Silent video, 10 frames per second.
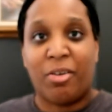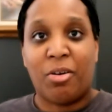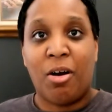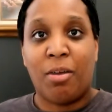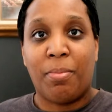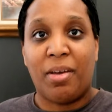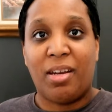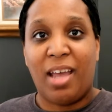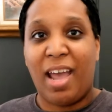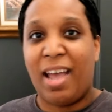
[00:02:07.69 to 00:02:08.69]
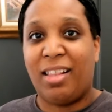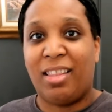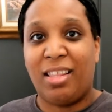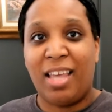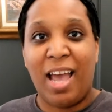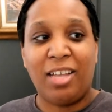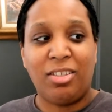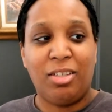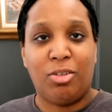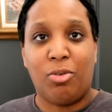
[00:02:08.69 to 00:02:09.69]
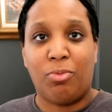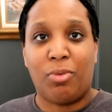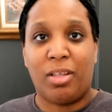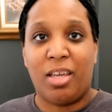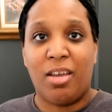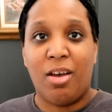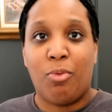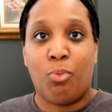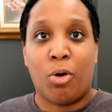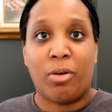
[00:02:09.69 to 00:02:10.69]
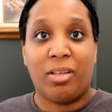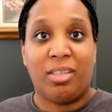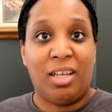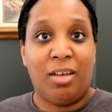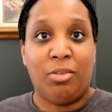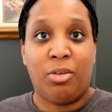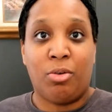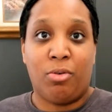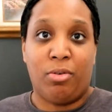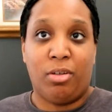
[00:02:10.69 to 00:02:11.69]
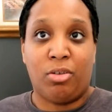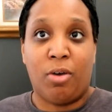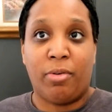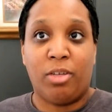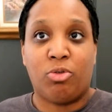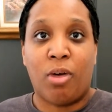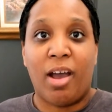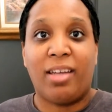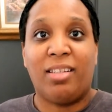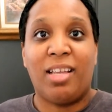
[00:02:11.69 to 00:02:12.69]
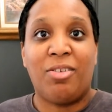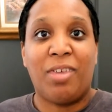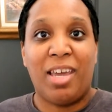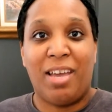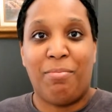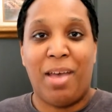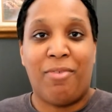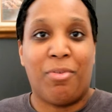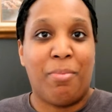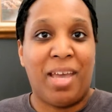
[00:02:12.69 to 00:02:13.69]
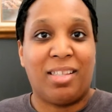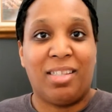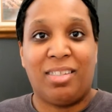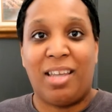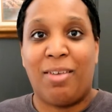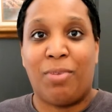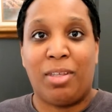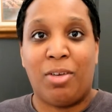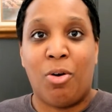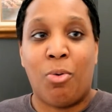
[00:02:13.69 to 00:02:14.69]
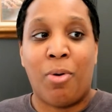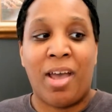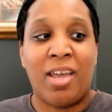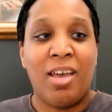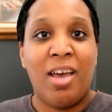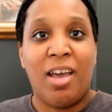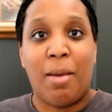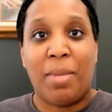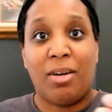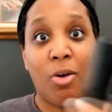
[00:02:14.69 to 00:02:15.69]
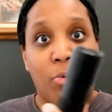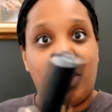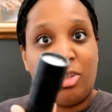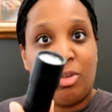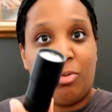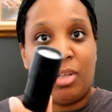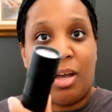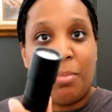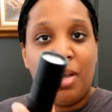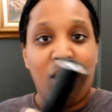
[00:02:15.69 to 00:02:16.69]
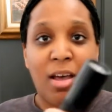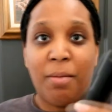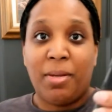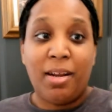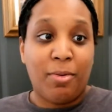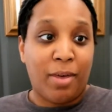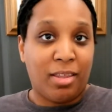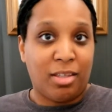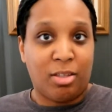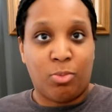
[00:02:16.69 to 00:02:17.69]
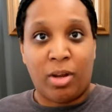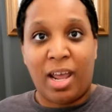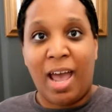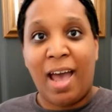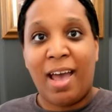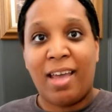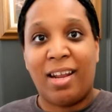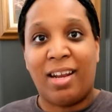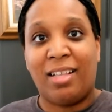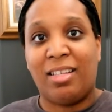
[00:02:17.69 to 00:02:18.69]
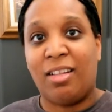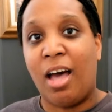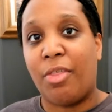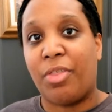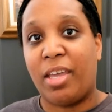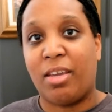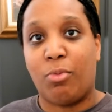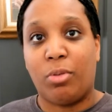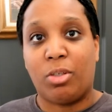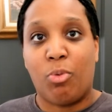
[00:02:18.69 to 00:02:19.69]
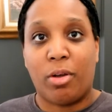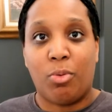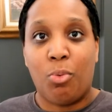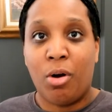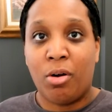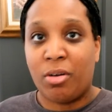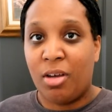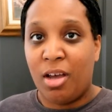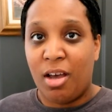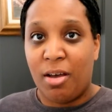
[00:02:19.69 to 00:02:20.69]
on their carpet, and they actually don't really work until the urine is already dried, and then you can't ever make the stain really go away. I mean, it always shows up. But anyway, this is what I had, and I did not think it was going to work,